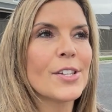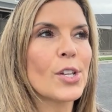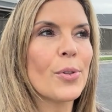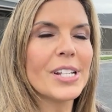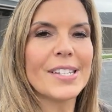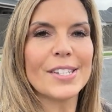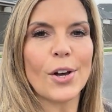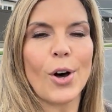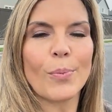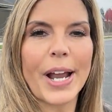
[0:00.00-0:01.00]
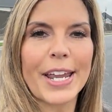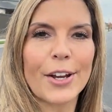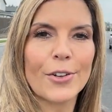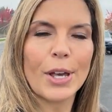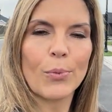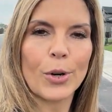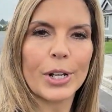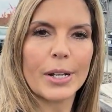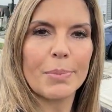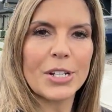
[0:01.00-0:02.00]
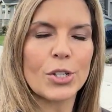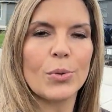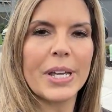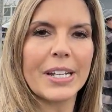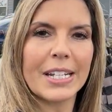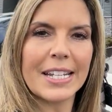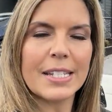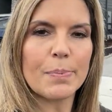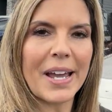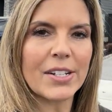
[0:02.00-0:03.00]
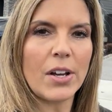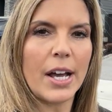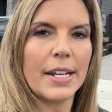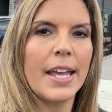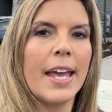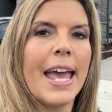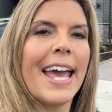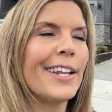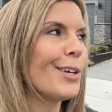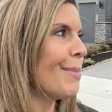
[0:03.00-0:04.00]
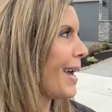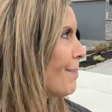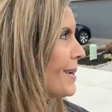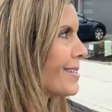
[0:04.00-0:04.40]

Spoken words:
So this is the home right here that we're going to be doing an inspect on. And you might be